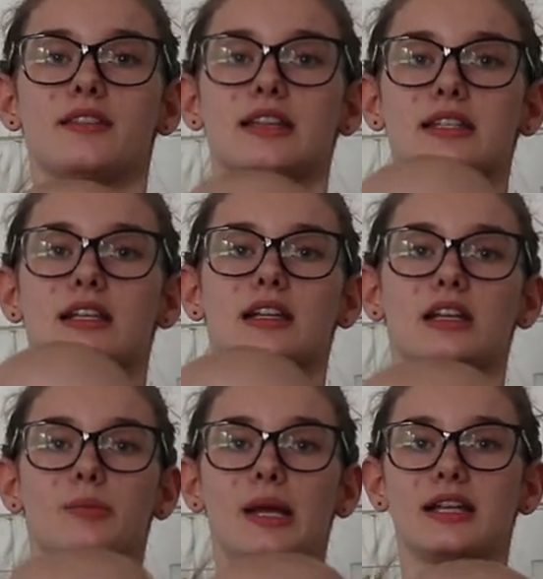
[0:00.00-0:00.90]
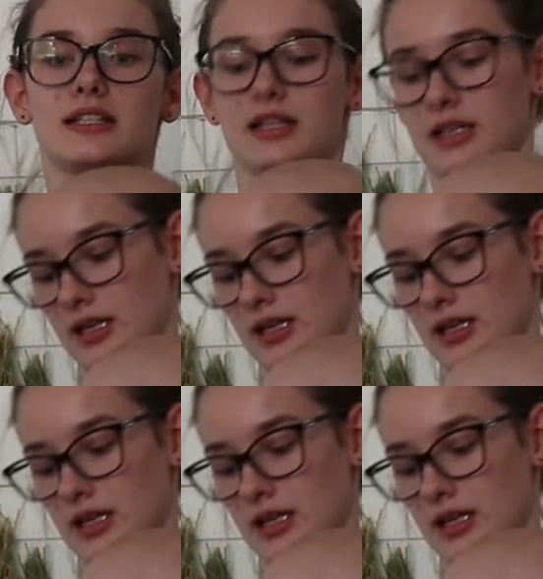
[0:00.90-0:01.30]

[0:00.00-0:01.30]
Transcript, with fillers: this a little bit